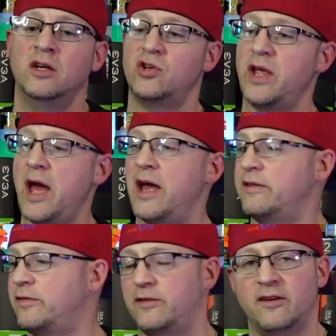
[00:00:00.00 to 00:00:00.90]
So yeah,
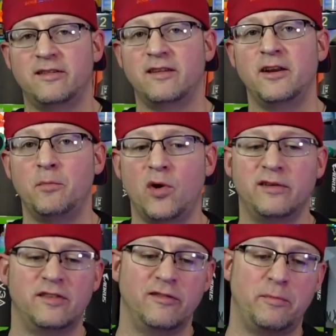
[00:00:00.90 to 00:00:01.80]
it's an
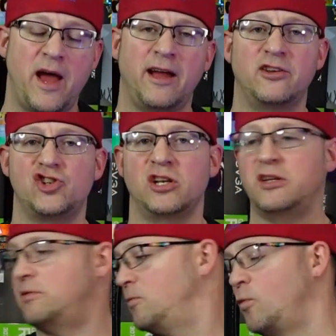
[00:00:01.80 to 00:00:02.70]
impressive packaging
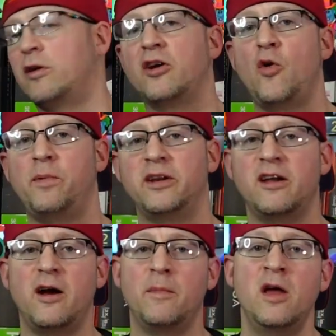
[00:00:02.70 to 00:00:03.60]
and we're gonna open it
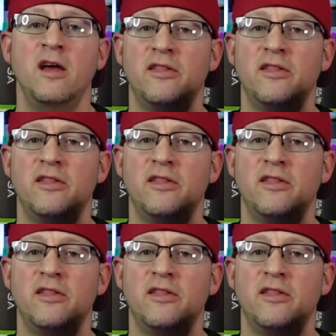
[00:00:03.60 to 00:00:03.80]
up.